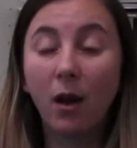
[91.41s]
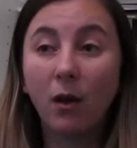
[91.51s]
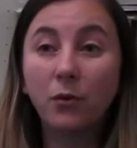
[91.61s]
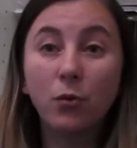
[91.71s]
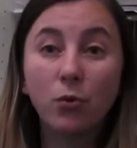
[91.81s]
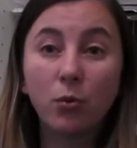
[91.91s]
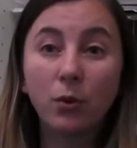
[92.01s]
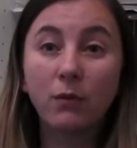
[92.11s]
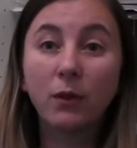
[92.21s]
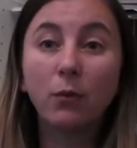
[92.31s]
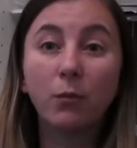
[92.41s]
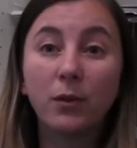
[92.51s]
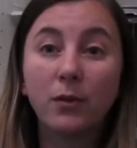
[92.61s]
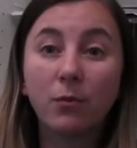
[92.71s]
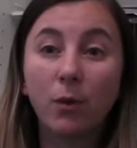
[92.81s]
unusual
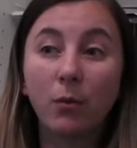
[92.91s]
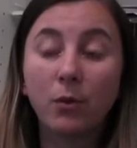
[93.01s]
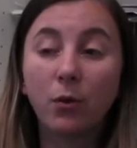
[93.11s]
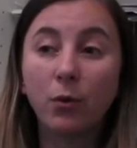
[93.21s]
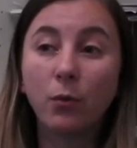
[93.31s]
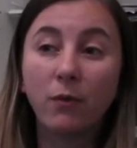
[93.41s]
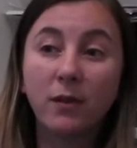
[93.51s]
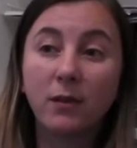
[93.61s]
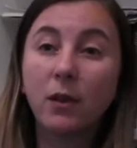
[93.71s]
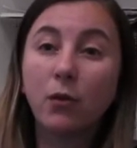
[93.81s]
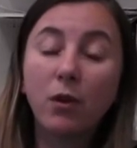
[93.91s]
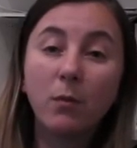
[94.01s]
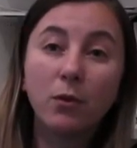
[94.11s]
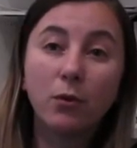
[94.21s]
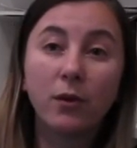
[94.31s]
developments where we don't know if it's an
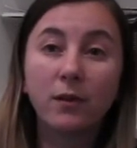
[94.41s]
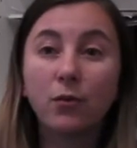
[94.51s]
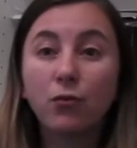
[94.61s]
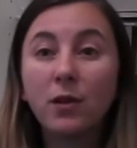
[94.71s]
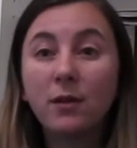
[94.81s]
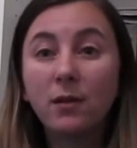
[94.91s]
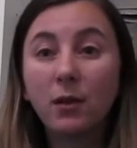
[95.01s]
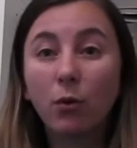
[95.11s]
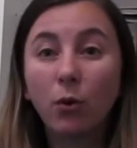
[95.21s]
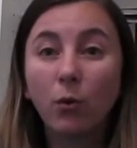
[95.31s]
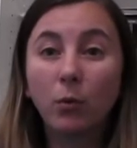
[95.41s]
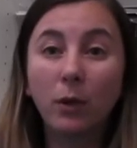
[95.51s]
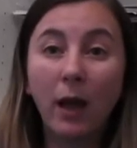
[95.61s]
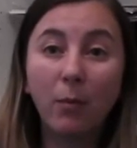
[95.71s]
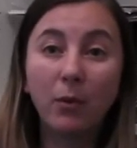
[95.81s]
agreement or it's a treaty or what will
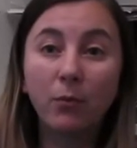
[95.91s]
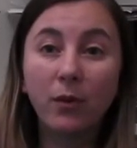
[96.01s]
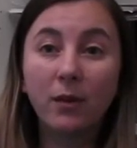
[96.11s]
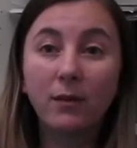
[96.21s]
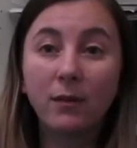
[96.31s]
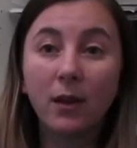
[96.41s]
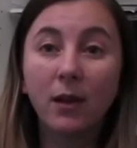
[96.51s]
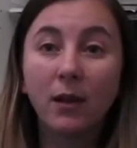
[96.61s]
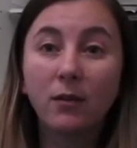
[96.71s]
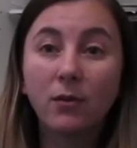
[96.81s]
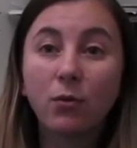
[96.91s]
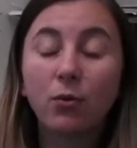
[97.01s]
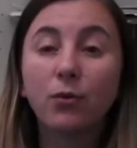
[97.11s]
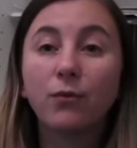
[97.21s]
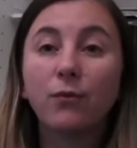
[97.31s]
happen with it. This
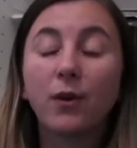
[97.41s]
sort of